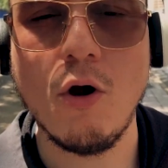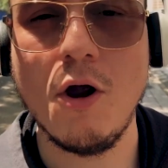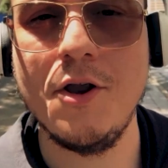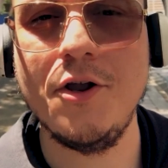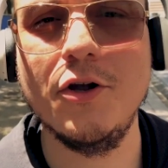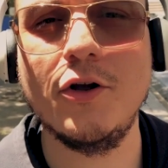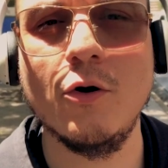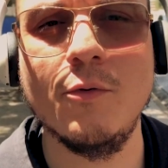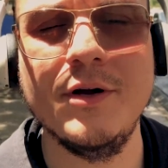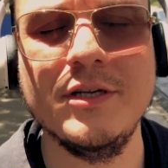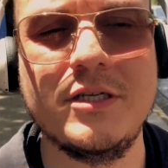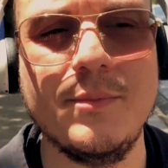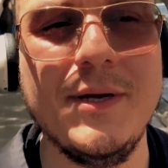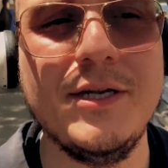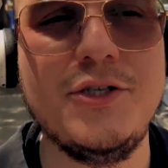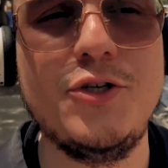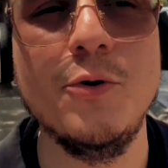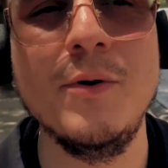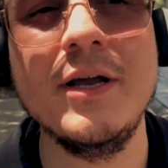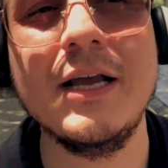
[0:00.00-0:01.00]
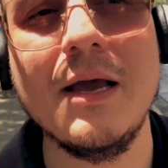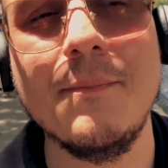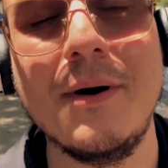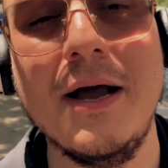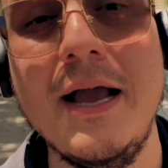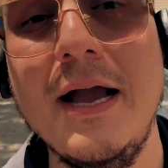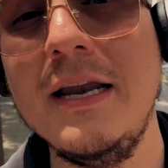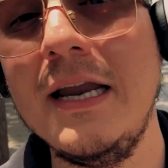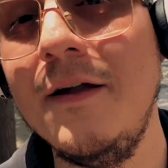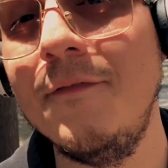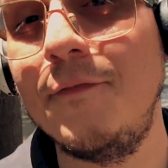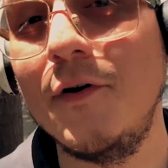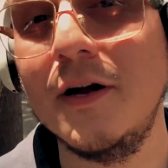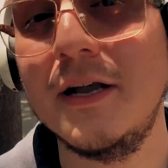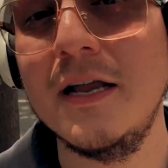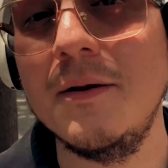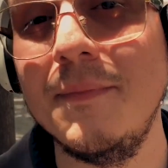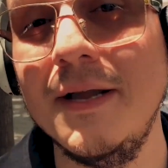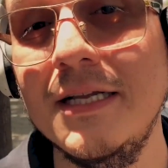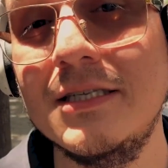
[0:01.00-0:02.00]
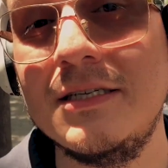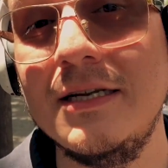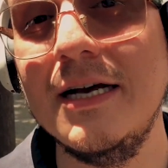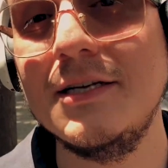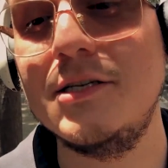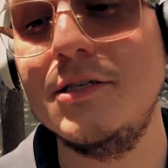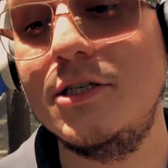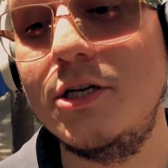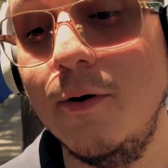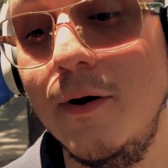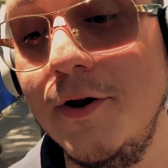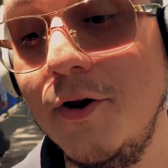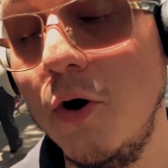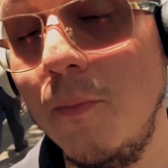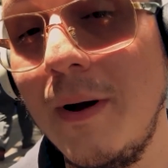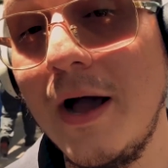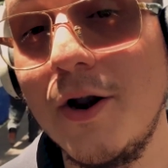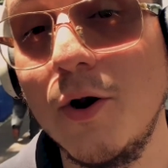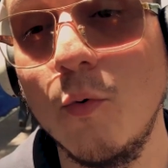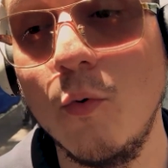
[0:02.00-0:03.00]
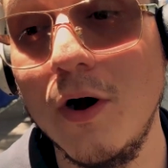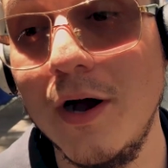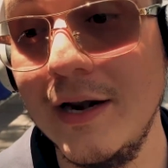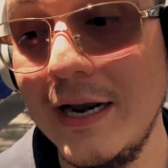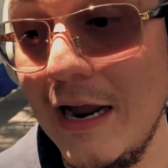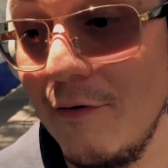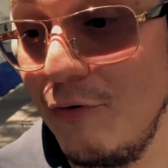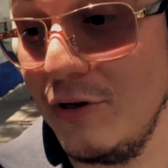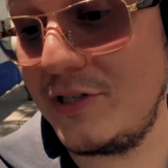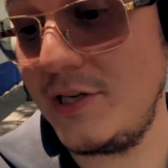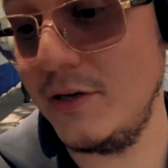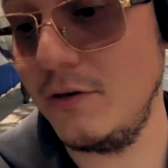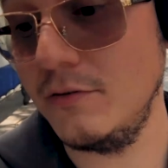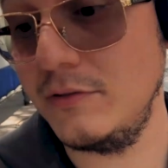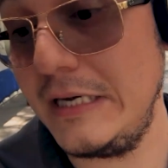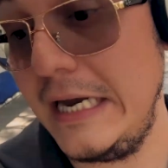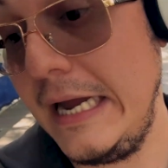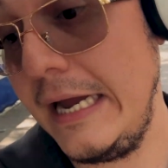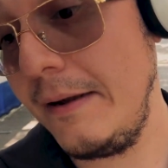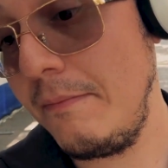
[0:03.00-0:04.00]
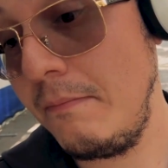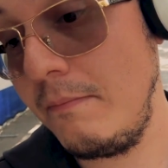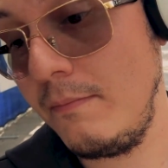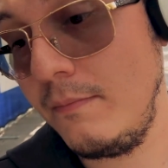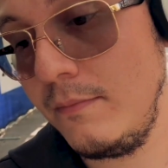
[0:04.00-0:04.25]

Or are you going to be doing it by any fucking means necessary no matter what every single day?